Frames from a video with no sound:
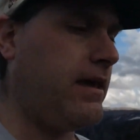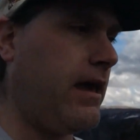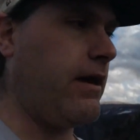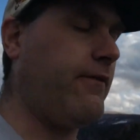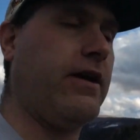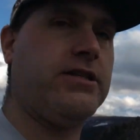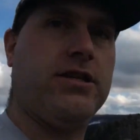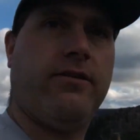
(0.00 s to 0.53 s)

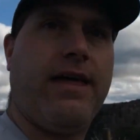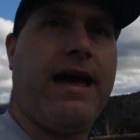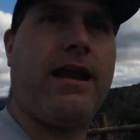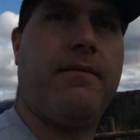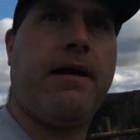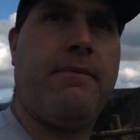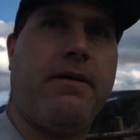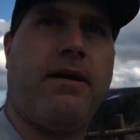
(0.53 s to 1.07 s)
If I do that,
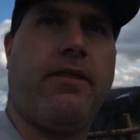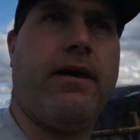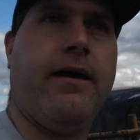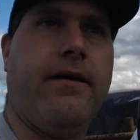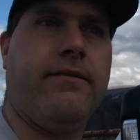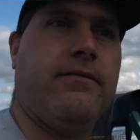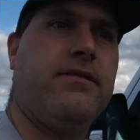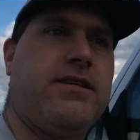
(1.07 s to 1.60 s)
I might be
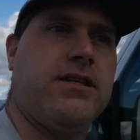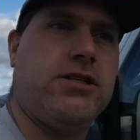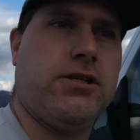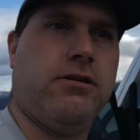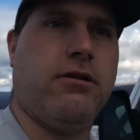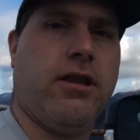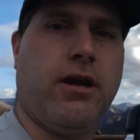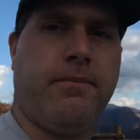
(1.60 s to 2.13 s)
able to
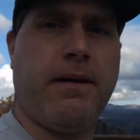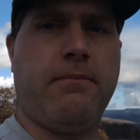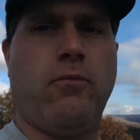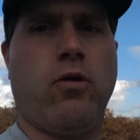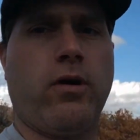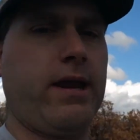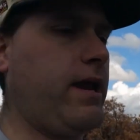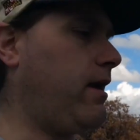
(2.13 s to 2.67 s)
do a little bit
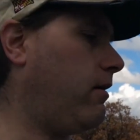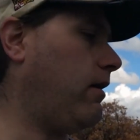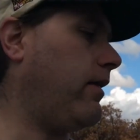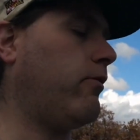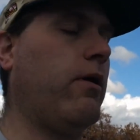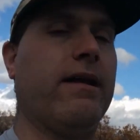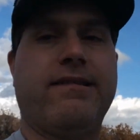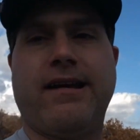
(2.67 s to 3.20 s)
more here.
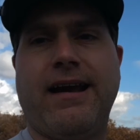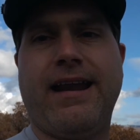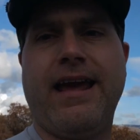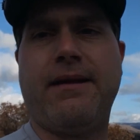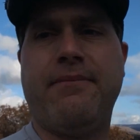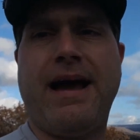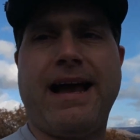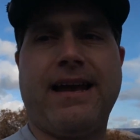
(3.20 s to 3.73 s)
Otherwise, I gotta
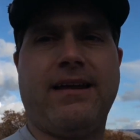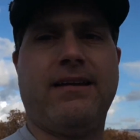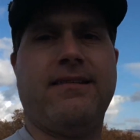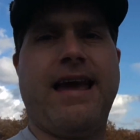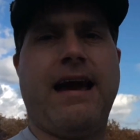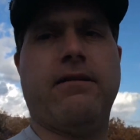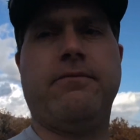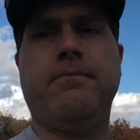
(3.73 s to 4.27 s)
head back into
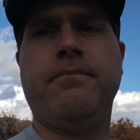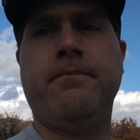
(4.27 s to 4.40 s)
town.